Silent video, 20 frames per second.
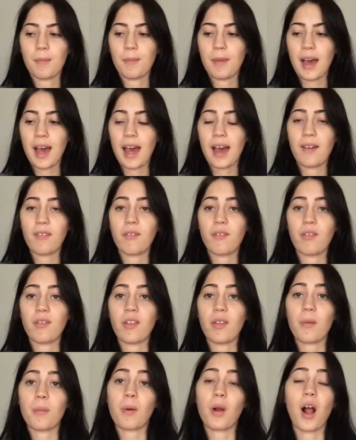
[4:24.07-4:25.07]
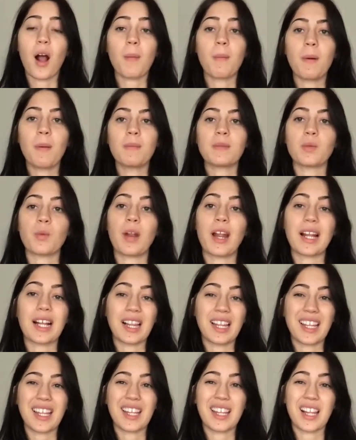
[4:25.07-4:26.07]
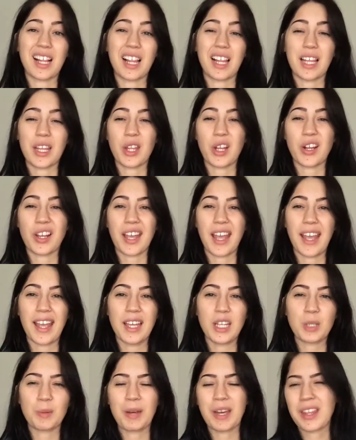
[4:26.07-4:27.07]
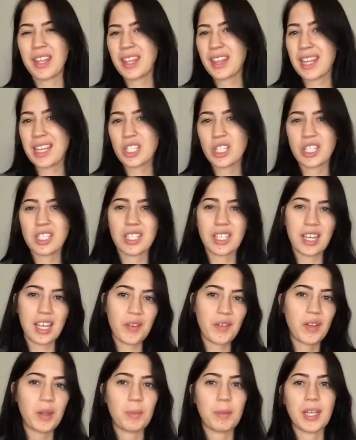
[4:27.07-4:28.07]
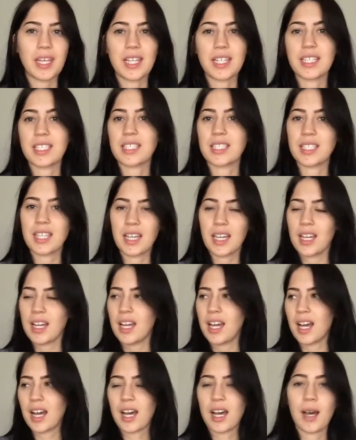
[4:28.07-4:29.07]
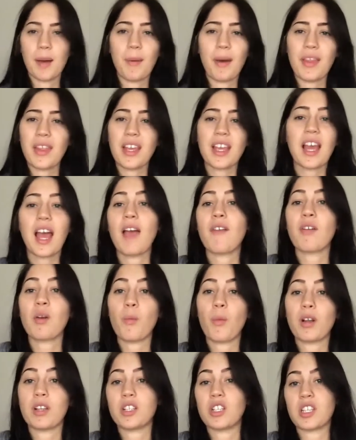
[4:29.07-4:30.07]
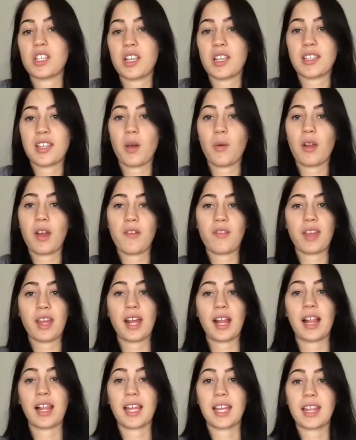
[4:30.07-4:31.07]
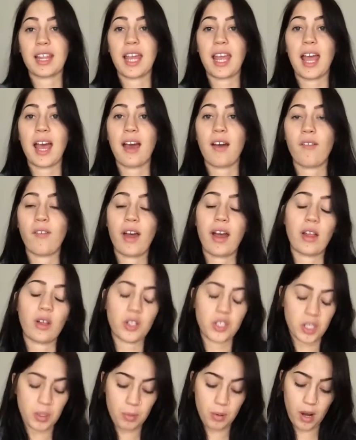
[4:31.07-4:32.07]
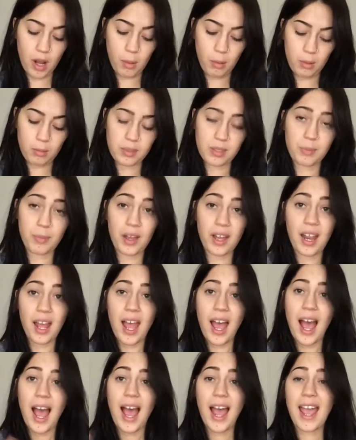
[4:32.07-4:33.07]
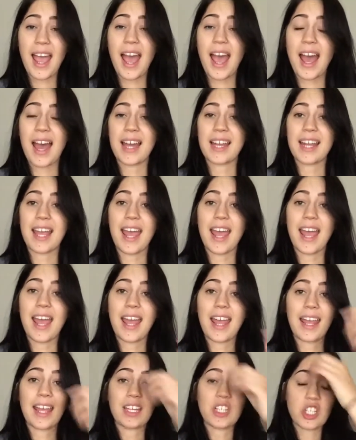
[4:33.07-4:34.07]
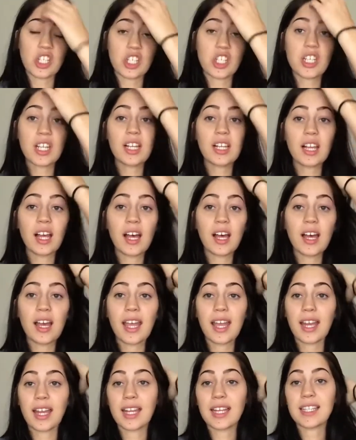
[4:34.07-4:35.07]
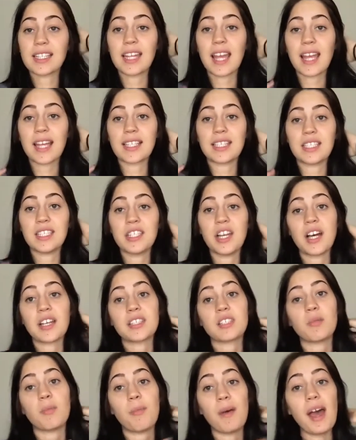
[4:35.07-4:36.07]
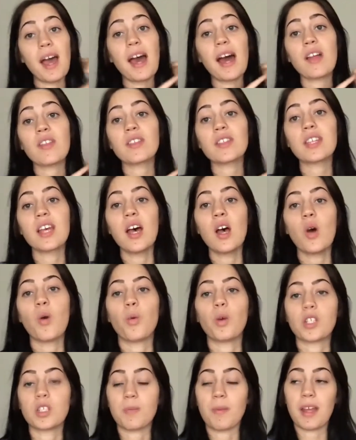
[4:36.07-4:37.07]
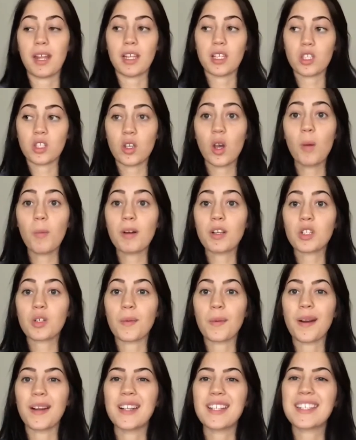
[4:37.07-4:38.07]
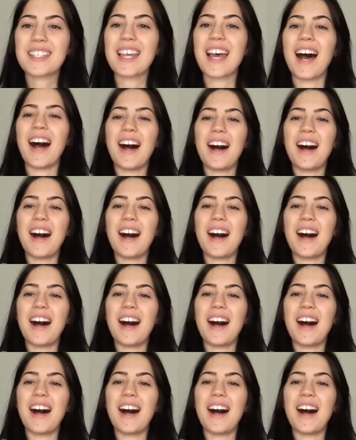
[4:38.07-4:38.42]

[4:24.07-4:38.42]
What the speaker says: have problems when I clean their cage, but I think that's just a given because I think everyone just does that. Whenever they clean, they have allergy problems. But I had a chinchilla, and he takes dust baths, which made it so much worse